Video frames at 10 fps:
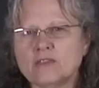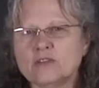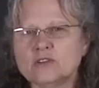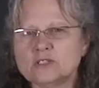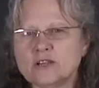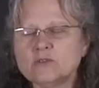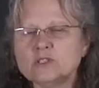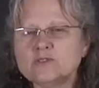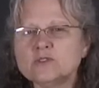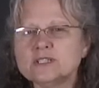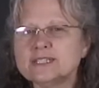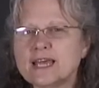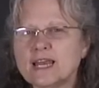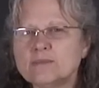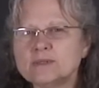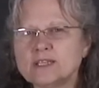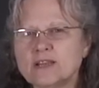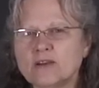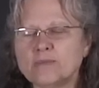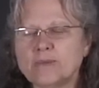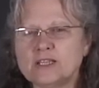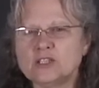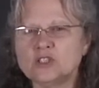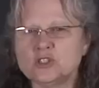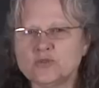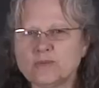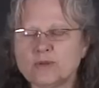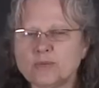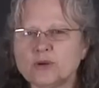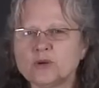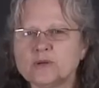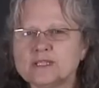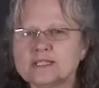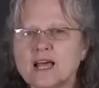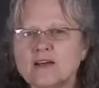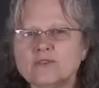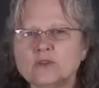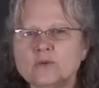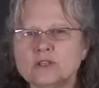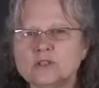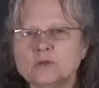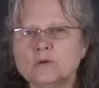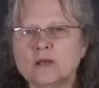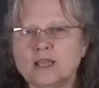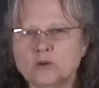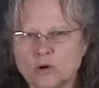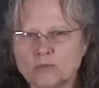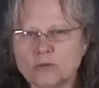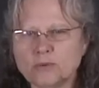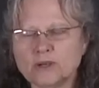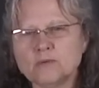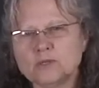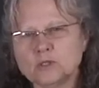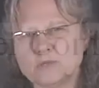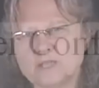There are several different setups that are based just from the printer itself. You can do a normal print, which